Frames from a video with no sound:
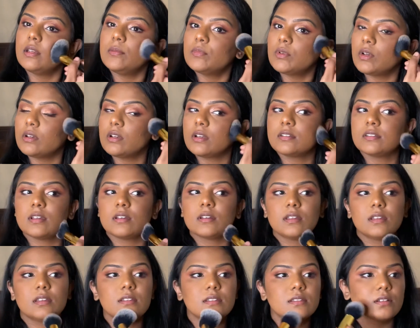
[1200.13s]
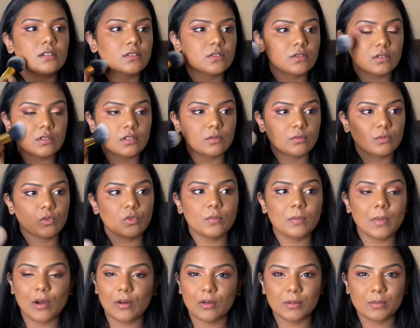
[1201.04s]
products are easier to remove.
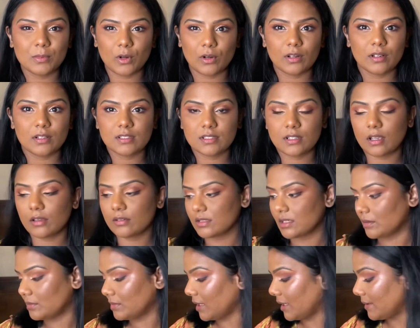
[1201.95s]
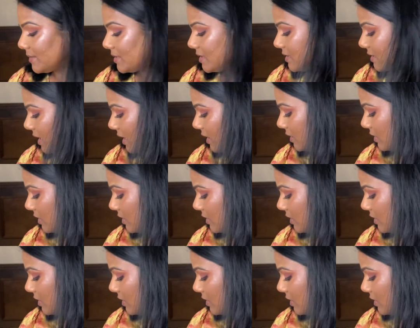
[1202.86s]
Powder products sometimes stain